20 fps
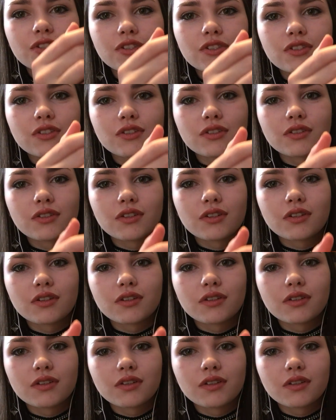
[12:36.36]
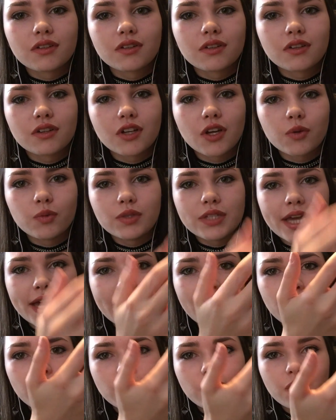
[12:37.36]
just go
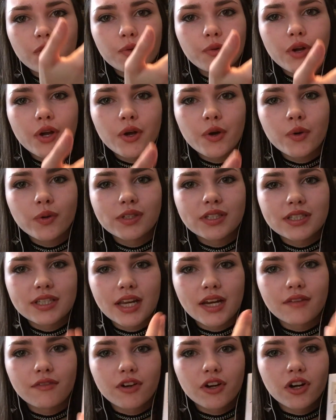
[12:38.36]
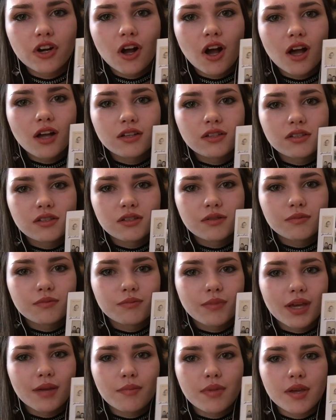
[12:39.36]
down the row instead of
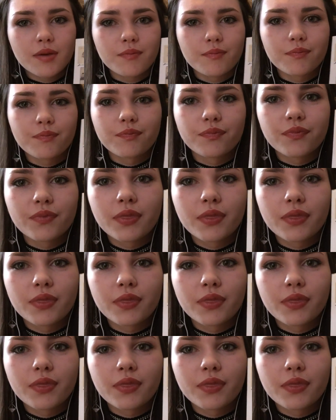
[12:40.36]
across, maybe.